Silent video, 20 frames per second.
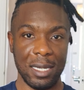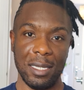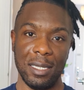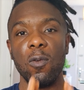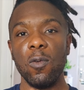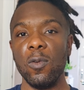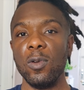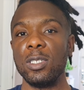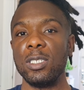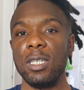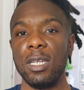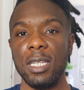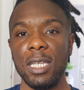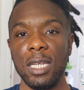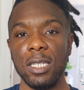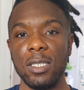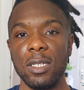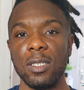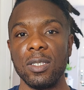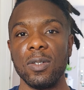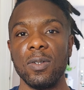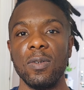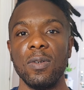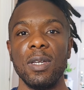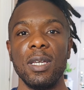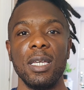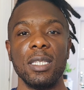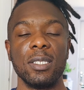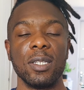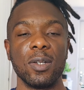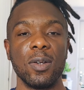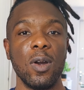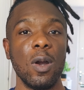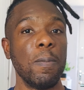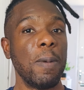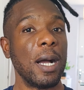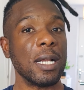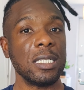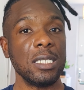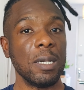All you need to do is to go
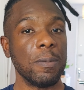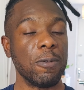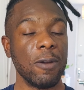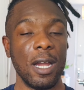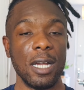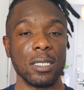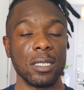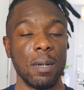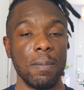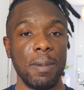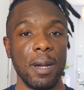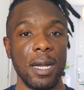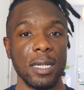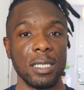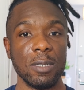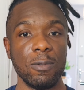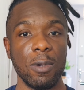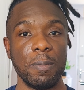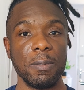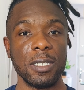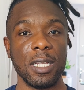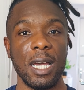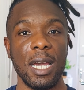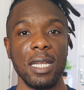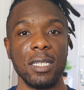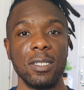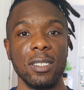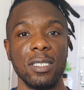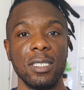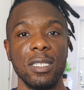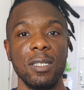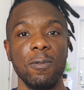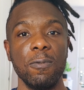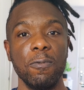back to your price comparison website to see